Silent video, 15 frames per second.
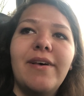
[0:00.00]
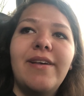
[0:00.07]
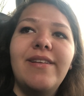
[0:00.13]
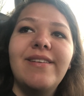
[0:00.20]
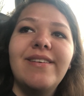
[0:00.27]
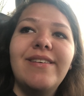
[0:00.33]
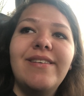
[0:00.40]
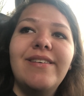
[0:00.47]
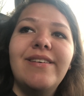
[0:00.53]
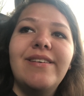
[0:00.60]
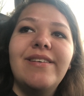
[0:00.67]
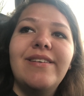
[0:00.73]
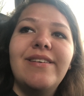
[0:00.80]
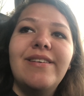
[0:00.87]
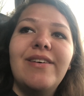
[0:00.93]
but
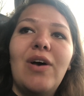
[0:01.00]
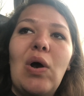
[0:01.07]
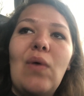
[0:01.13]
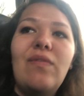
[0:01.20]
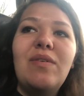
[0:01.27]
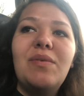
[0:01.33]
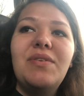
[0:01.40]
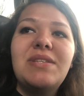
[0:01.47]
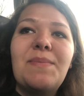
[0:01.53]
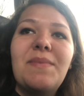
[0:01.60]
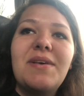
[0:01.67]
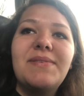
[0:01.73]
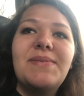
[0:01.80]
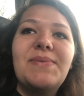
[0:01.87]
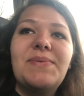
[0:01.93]
hopefully we'll do
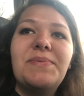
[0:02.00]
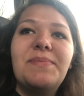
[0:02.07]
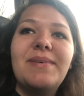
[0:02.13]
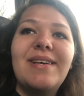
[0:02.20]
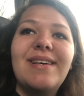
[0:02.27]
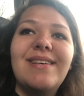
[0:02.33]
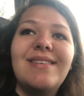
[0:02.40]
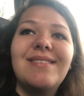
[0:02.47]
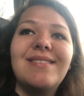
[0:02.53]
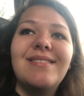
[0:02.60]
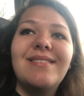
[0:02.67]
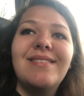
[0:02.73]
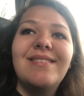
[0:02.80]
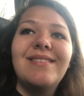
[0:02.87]
something soon because